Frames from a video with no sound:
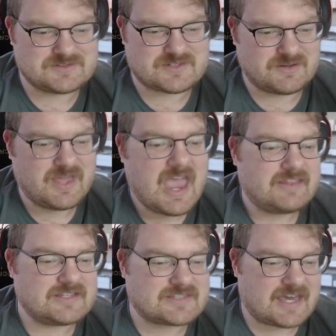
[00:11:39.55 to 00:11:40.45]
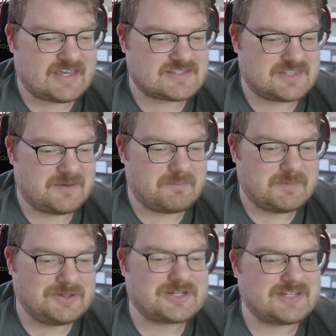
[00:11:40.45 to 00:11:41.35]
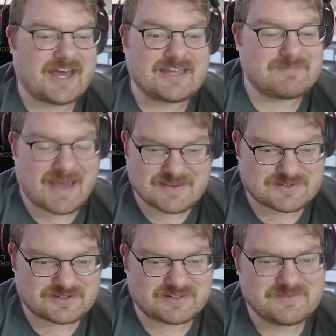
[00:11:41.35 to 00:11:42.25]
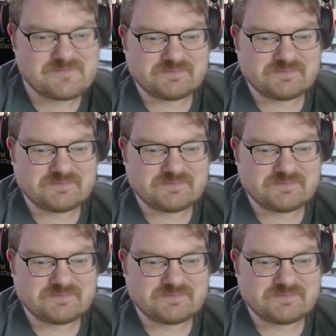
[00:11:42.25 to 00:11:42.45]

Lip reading: So this guy is the Milkanine Master.